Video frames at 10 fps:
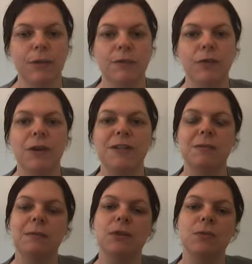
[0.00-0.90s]
You're going to
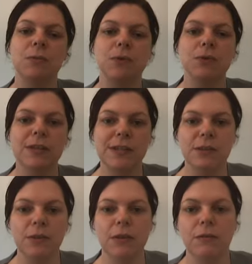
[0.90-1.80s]
be much more
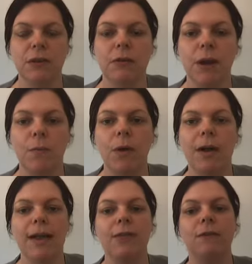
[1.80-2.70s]
critical of your own
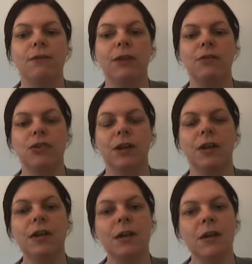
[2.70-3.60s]
work in the future.
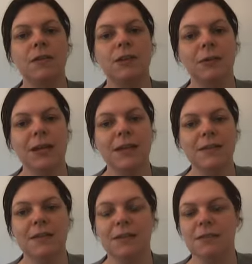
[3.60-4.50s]
So in
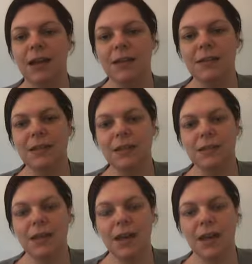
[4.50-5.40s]
essence, acting
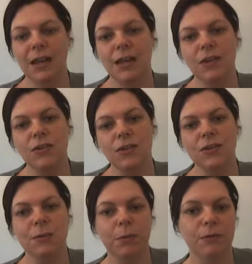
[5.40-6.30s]
as a
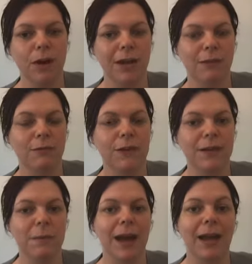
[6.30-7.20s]
tutor providing
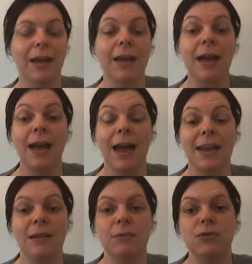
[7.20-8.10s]
feedback
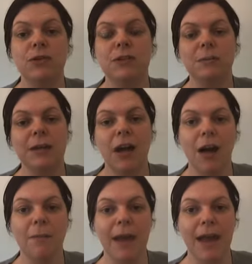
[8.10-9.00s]
enables you to
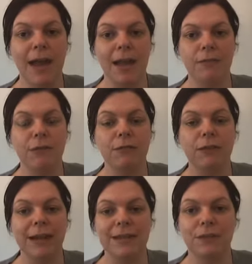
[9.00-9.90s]
become a
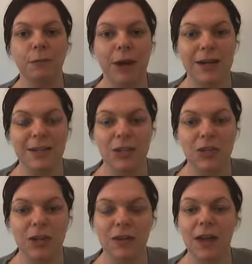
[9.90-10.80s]
reflective
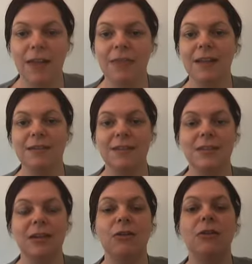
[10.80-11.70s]
practitioner, and that's a
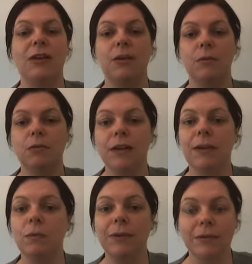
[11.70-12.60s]
skill that you really
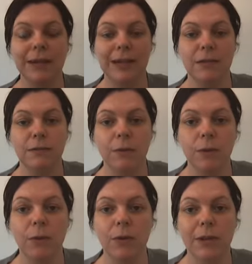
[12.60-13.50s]
will need
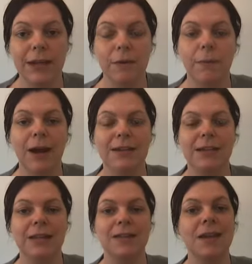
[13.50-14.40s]
for legal
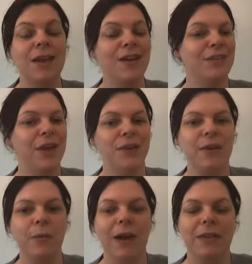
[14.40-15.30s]
practice. The
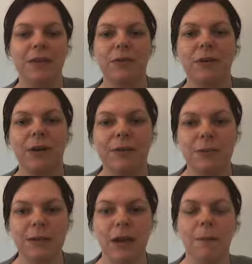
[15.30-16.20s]
only way that you're going to
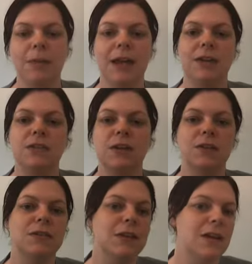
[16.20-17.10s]
become that
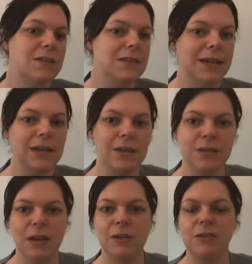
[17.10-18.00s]
associate, senior
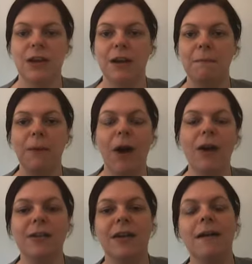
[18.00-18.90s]
associate, and
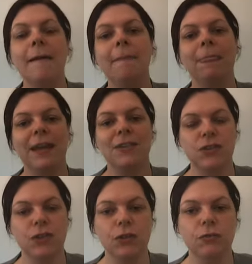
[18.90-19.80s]
partner is
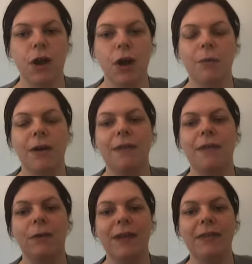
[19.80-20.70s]
to grow, and
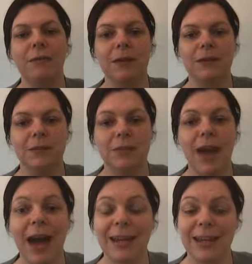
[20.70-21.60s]
the way that we do
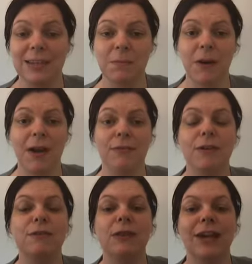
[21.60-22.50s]
that is by
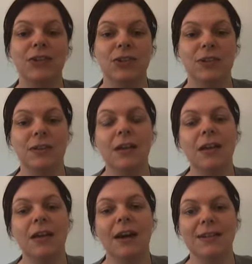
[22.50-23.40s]
reflection,
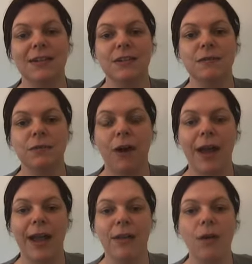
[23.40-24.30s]

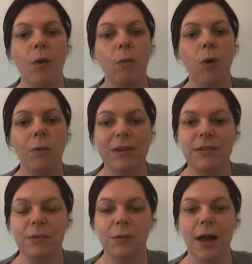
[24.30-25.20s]
identifying what we
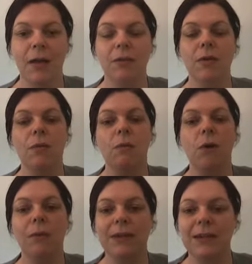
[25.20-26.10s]
do well,
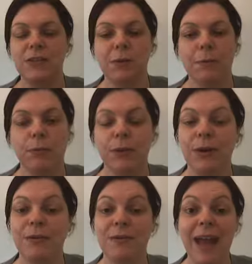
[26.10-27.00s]
what we need to
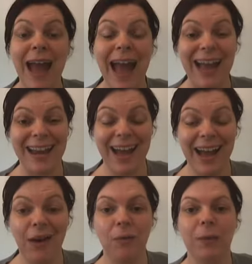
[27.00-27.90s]
improve, and
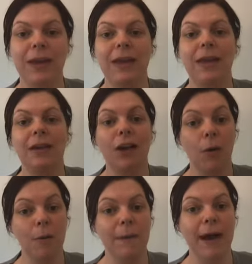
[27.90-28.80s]
how we
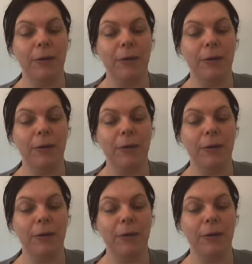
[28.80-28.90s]
go about